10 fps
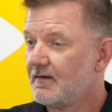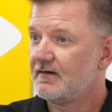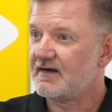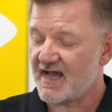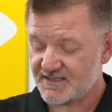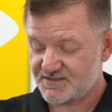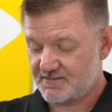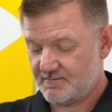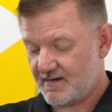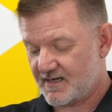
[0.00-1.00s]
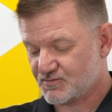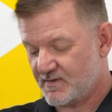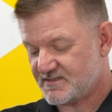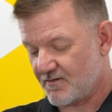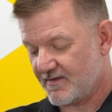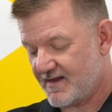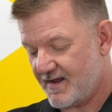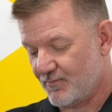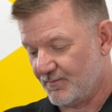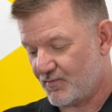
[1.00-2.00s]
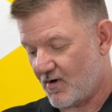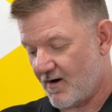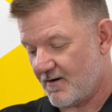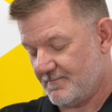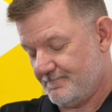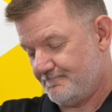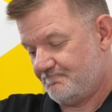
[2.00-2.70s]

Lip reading: Next, as we tear the cable apart